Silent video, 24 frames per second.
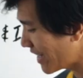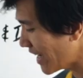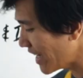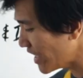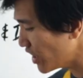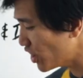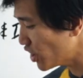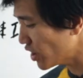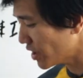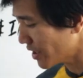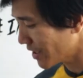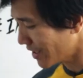
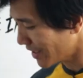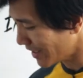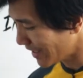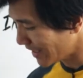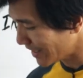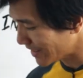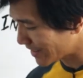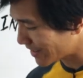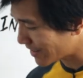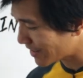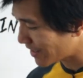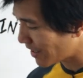tension
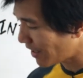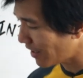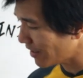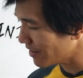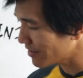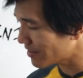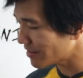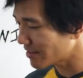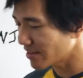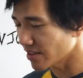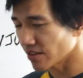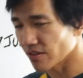is
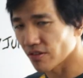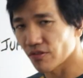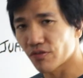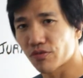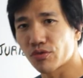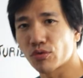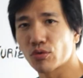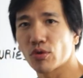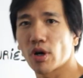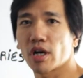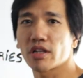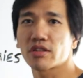constant
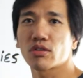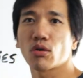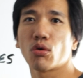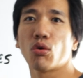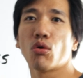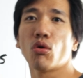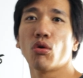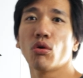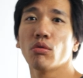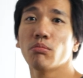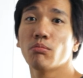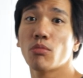throughout the
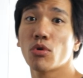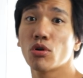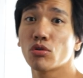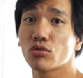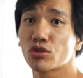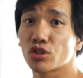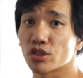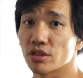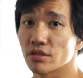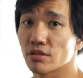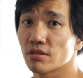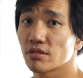whole
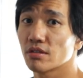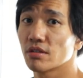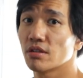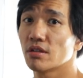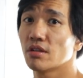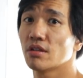motion.